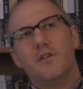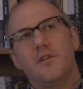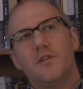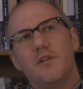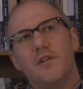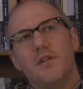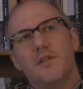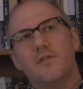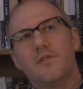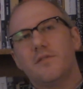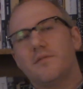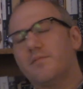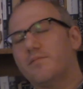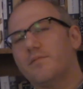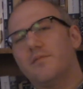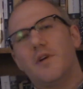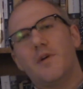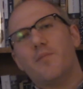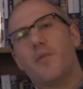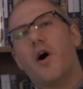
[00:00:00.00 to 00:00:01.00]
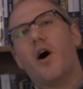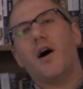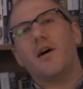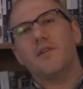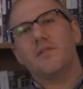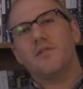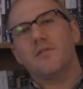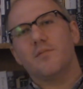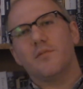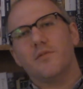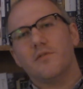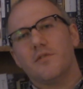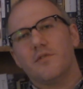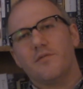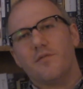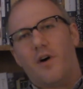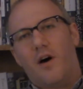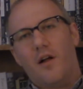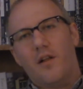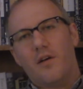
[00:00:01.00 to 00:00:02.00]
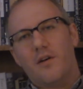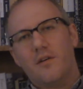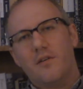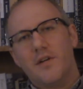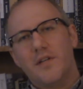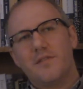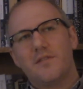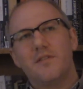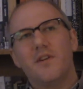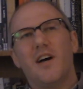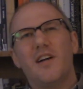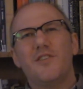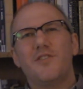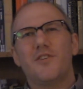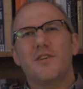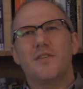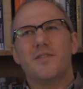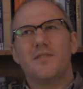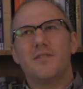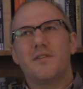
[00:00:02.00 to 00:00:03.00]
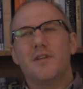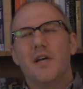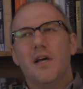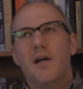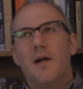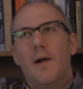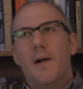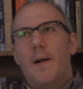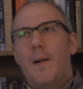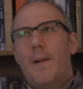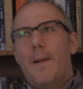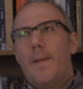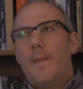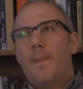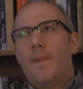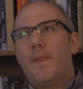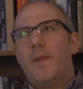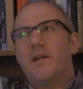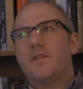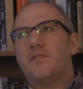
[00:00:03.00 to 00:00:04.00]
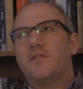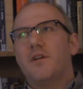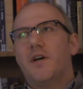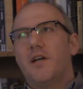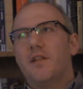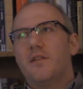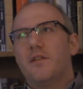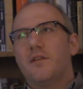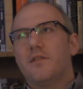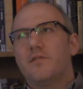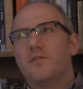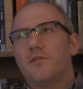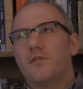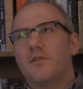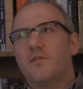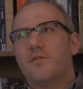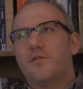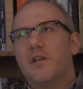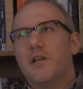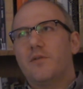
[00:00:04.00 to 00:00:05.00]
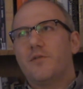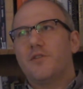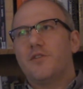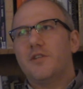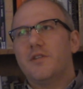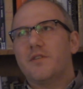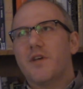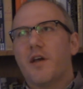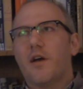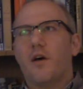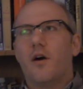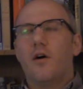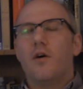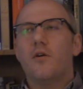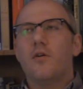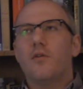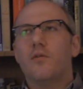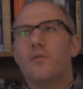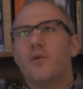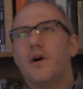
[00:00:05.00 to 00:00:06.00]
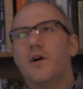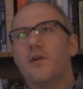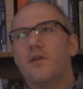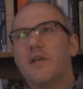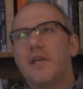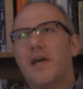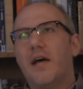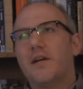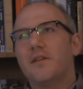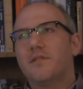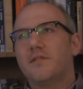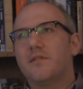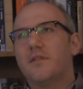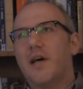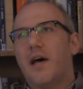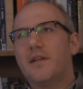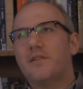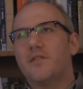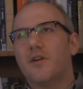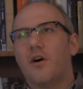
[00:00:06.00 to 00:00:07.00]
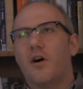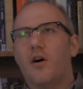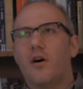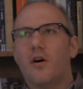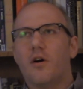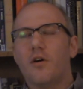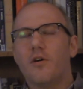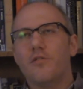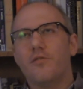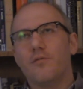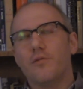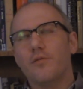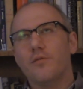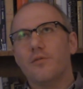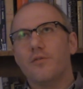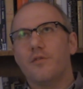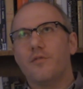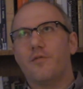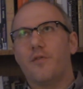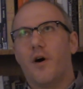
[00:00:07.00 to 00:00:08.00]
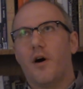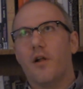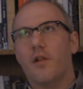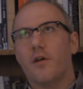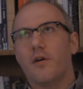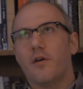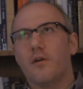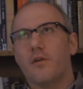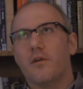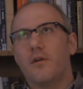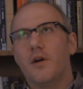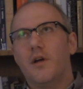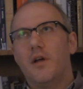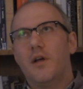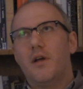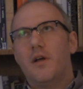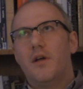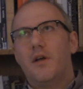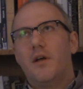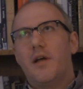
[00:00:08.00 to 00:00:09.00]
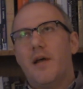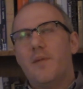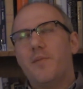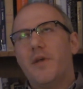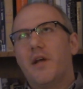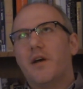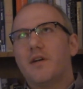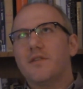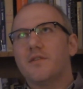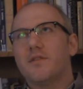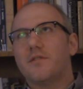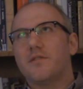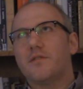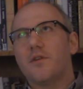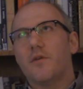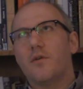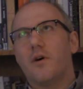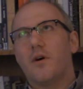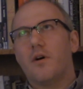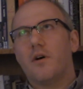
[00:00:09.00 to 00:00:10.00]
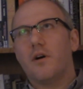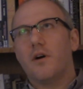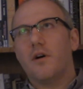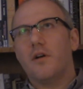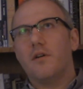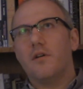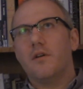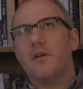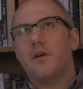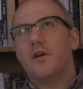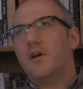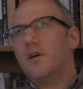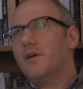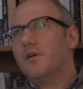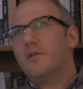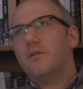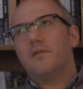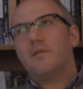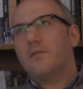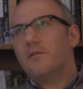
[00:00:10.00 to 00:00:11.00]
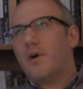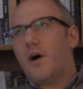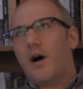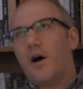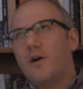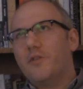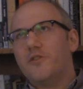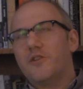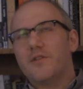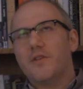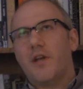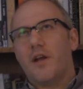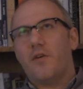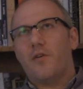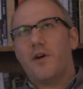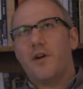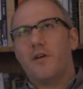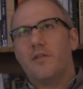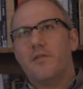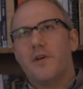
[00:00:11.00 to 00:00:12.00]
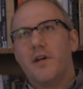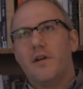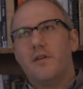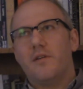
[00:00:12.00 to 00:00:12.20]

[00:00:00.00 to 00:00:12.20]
is impossible to follow. It's not the sort of thing where she's like, oh, well, yes, that's a hard rule to follow, and because it's so hard, I'll just get rid of it.